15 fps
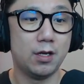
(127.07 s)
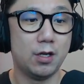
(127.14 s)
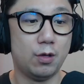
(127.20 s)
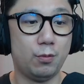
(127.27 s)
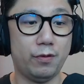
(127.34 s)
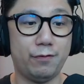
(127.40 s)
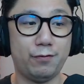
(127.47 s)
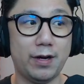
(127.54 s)

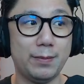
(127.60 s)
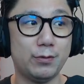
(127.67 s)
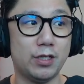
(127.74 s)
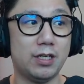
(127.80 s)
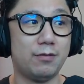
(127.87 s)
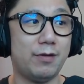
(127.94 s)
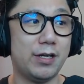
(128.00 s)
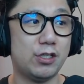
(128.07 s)
With frame
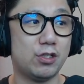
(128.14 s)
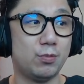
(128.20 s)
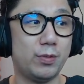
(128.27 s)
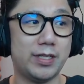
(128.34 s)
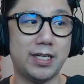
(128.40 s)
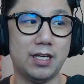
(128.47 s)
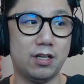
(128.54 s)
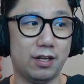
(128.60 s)
generation, we
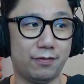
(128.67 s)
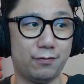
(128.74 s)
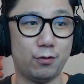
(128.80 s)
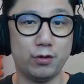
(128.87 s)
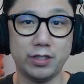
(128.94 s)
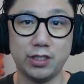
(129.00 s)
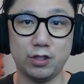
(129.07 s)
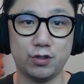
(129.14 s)
get like
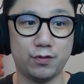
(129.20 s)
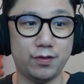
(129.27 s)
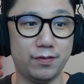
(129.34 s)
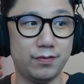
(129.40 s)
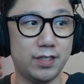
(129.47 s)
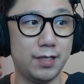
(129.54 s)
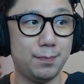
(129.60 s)
forty-ish, fifty.